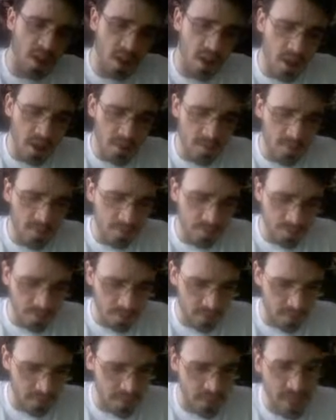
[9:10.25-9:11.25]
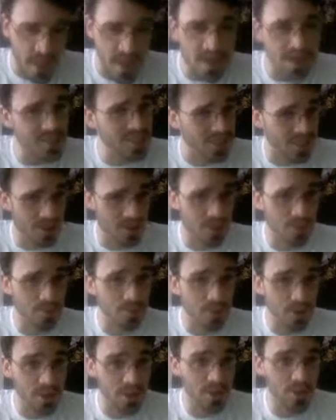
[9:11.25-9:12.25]
That is
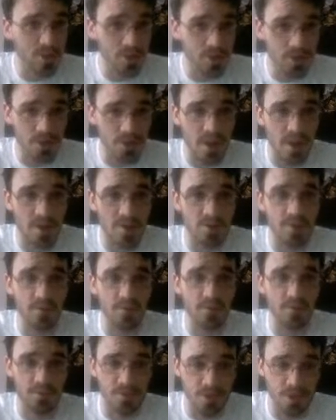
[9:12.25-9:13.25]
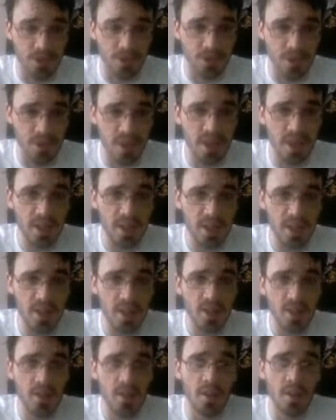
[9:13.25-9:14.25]
unreal when you have First Strike,
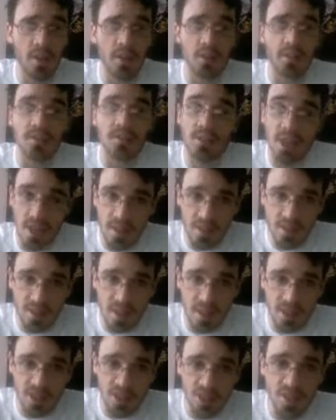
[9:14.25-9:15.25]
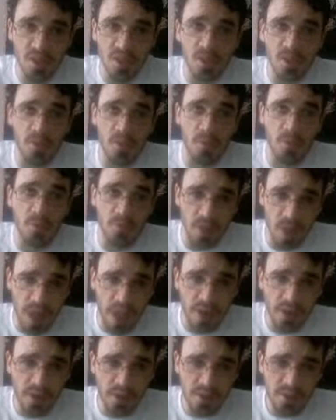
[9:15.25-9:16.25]
Death Touch,
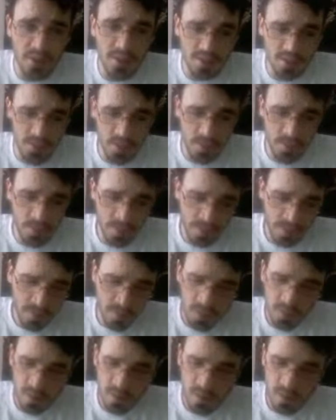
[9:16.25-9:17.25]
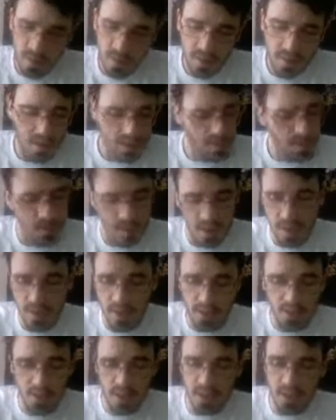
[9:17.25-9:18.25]
Flyers.
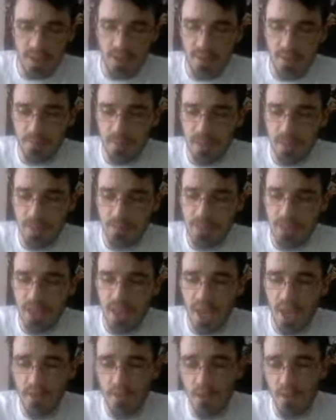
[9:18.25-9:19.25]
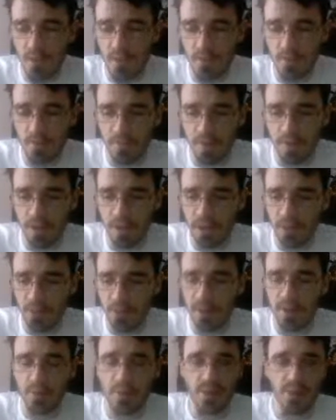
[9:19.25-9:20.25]
It's just, it becomes game over really
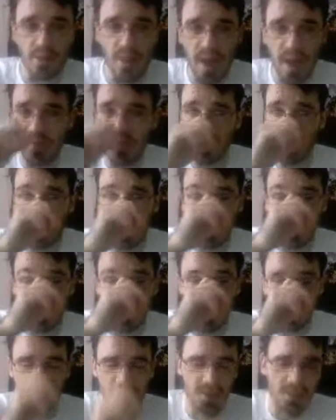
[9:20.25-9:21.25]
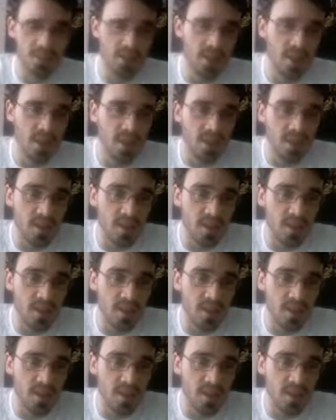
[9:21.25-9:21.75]
quick when you have him out, because